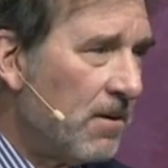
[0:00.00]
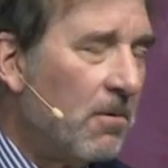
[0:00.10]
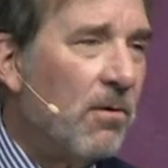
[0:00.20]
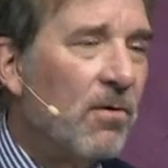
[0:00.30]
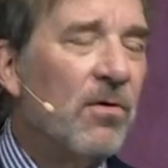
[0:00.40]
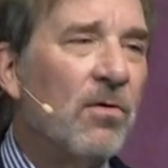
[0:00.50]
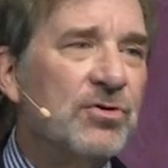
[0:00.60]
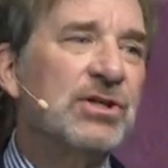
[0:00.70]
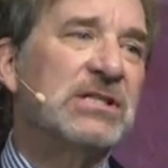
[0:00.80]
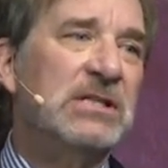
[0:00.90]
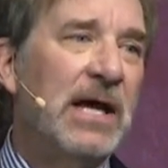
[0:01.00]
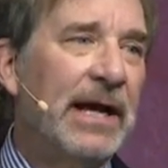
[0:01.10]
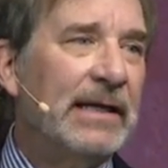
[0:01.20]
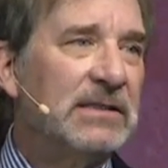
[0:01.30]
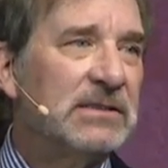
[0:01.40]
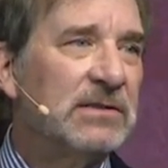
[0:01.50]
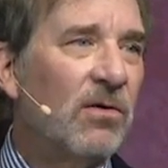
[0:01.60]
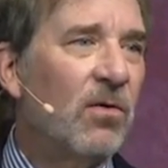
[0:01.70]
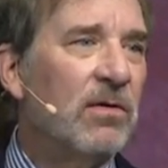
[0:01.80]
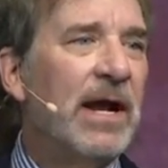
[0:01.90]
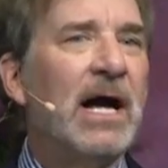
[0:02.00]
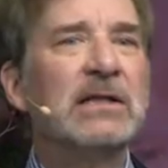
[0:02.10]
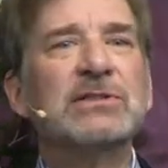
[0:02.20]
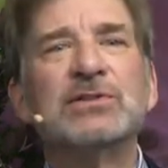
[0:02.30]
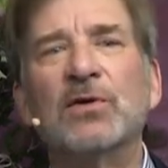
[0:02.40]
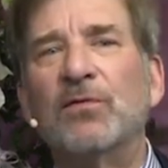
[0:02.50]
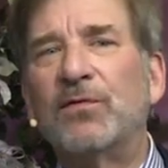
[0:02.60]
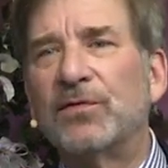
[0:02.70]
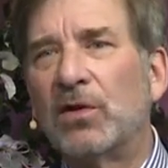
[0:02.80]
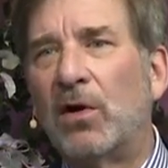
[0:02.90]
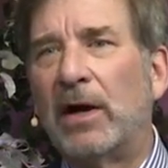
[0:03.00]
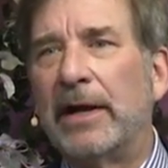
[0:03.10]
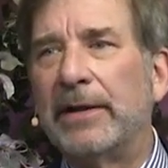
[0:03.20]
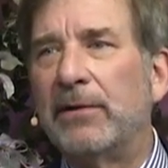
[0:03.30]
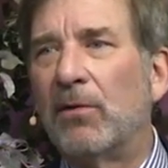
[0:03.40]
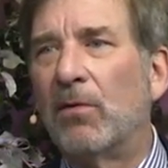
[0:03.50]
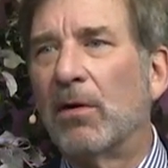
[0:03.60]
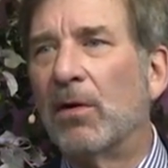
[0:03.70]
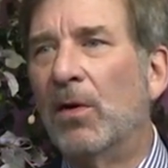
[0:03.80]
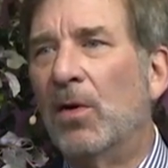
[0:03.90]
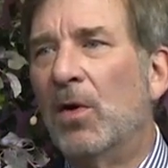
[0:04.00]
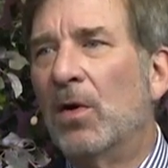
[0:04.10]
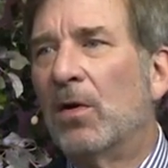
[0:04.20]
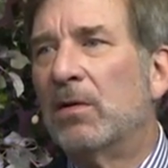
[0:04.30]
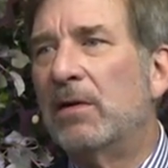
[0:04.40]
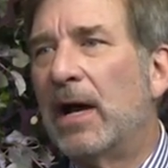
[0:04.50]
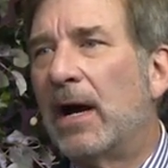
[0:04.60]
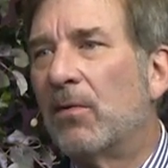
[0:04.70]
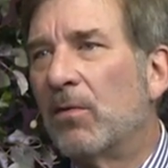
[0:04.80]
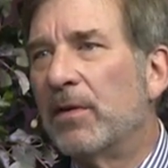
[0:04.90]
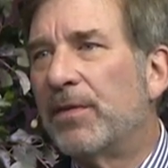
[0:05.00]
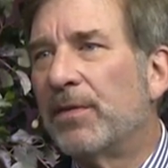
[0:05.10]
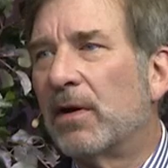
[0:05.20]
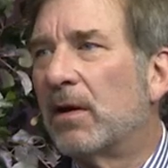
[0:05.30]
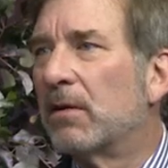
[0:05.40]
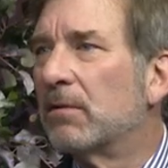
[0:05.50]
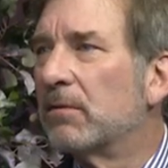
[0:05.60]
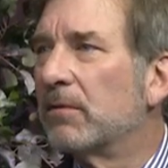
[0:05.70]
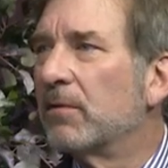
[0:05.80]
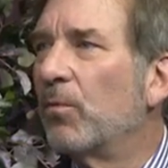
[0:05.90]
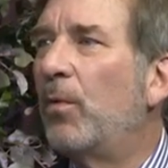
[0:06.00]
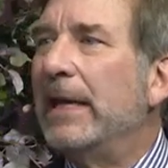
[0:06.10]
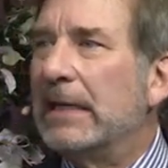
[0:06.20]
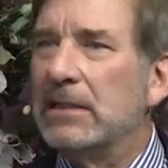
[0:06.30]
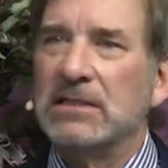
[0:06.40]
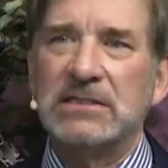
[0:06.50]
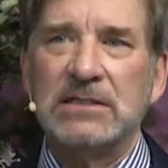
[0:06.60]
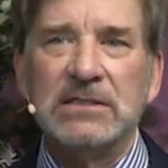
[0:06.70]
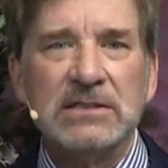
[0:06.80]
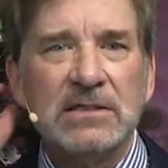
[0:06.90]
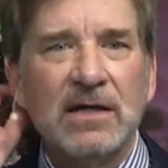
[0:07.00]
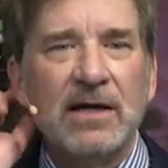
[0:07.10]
Or, or just nice, or not so flawed, or not with uh, weaknesses.